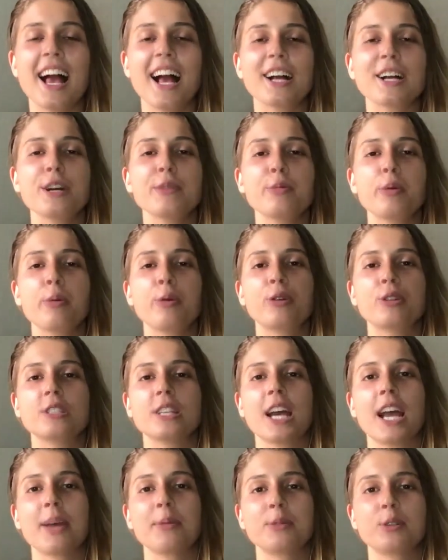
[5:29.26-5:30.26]
A couple more
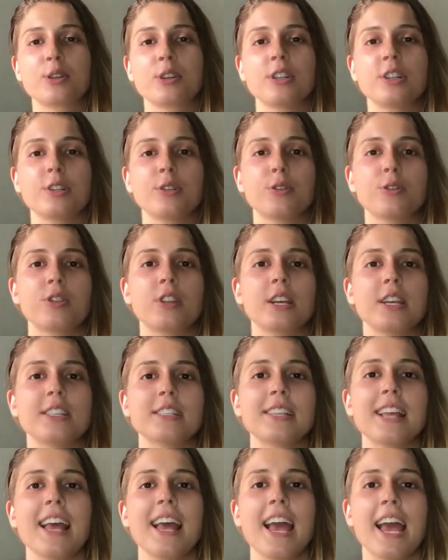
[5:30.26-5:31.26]
times we're going to do
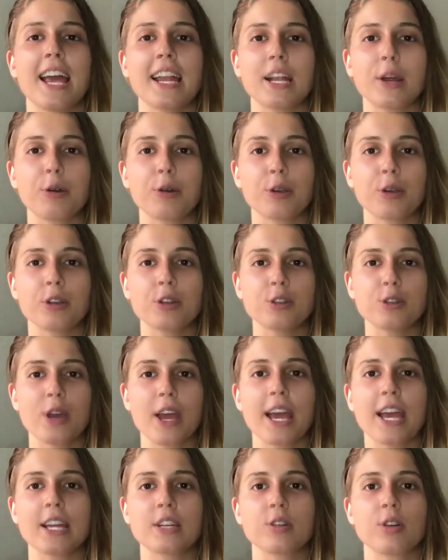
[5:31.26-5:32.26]
this, and now we're going
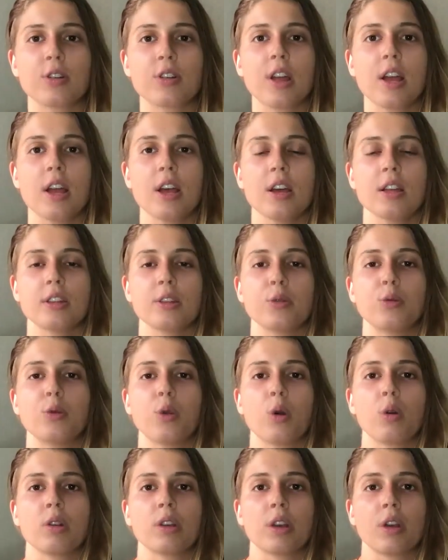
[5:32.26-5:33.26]
to add on the
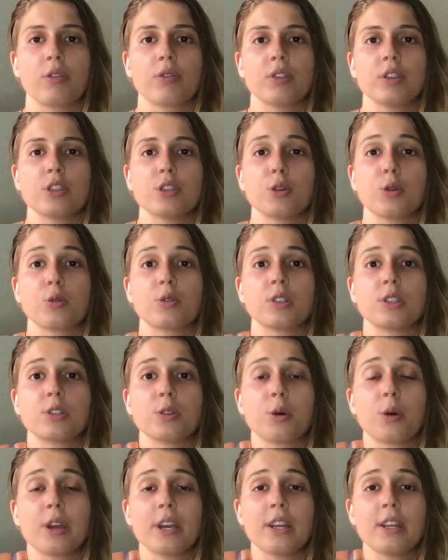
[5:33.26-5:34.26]
rolling of the shoulders.
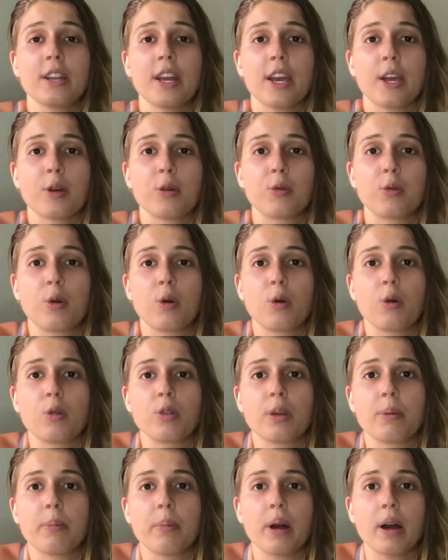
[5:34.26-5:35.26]
So inhale,
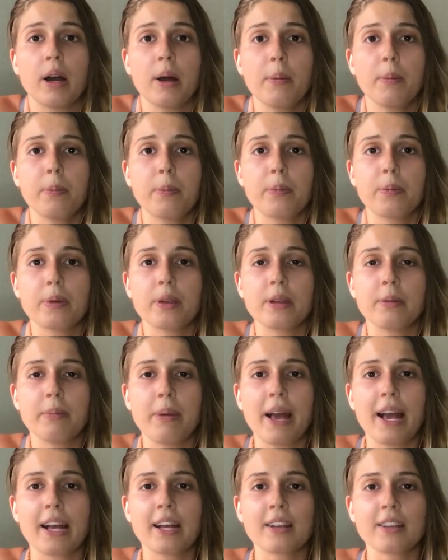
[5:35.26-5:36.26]
roll them up and
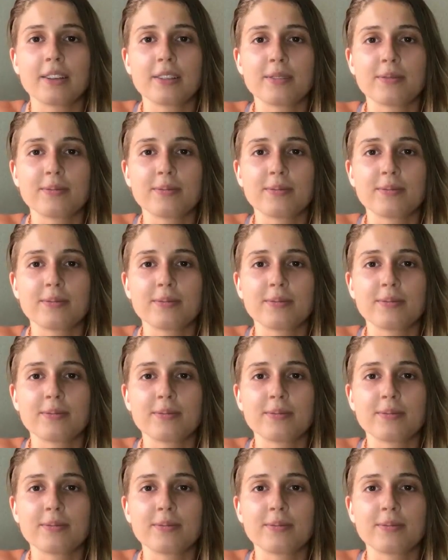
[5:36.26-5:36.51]
back.